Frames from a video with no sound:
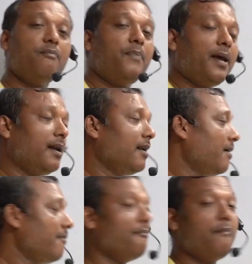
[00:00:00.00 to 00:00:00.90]
will
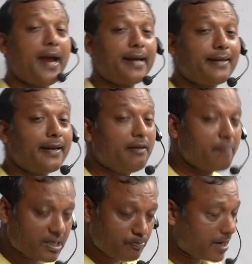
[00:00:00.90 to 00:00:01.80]
make their
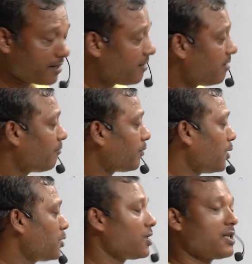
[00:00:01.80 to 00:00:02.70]
investment.
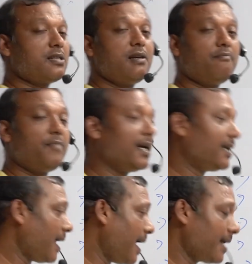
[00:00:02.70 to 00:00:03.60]
Producers will
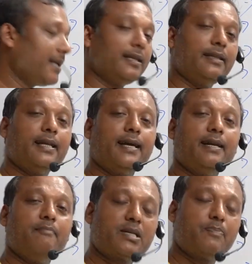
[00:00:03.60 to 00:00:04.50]
take their
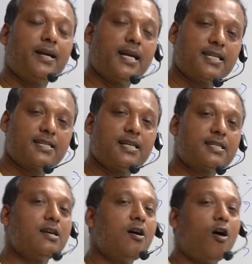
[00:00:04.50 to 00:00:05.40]
investment
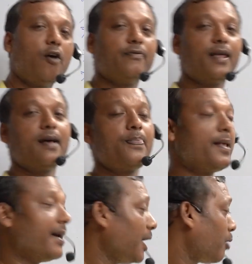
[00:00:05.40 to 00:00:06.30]
decisions on the
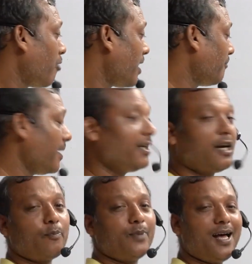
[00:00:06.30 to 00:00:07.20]
requirement
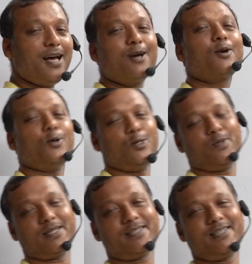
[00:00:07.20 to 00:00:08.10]
of the
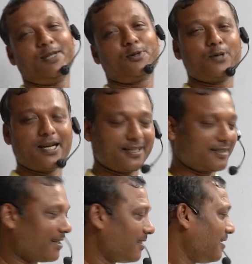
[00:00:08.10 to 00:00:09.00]
consumers. You should
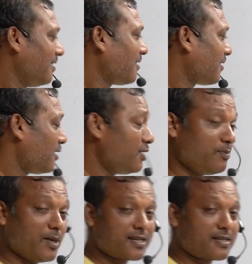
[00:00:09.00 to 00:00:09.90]
understand.
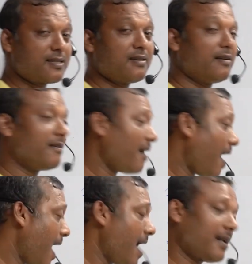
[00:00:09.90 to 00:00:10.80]
Consumers
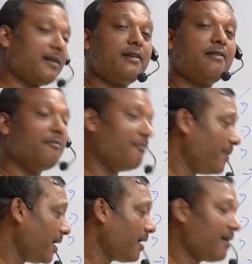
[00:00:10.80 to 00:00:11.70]
are
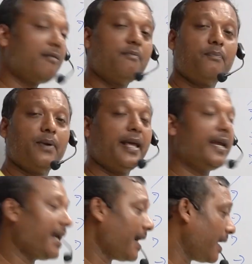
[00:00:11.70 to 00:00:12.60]

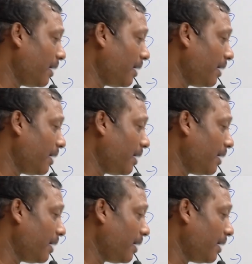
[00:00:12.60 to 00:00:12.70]
playing an